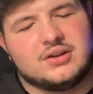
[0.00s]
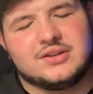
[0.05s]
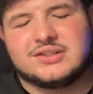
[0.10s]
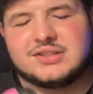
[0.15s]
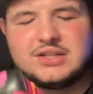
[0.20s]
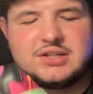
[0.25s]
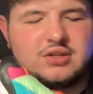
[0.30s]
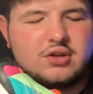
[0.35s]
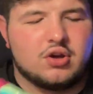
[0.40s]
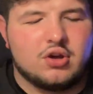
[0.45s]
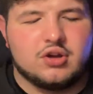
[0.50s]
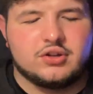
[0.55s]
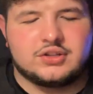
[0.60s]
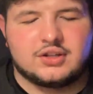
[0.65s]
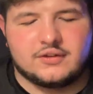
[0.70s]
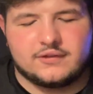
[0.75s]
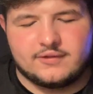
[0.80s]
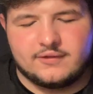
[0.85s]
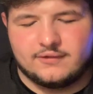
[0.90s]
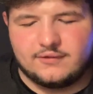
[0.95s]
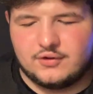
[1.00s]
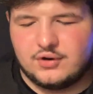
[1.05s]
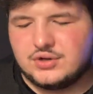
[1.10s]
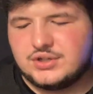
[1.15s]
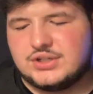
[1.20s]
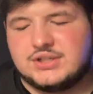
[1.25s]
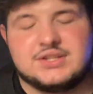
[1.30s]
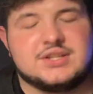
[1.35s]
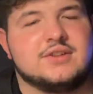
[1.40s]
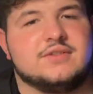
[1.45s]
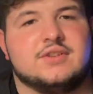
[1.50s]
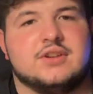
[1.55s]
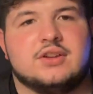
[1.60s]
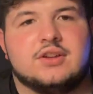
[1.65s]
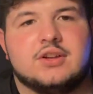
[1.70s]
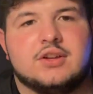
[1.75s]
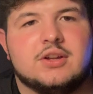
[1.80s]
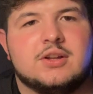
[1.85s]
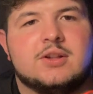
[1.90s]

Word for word: It's just all different versions of it.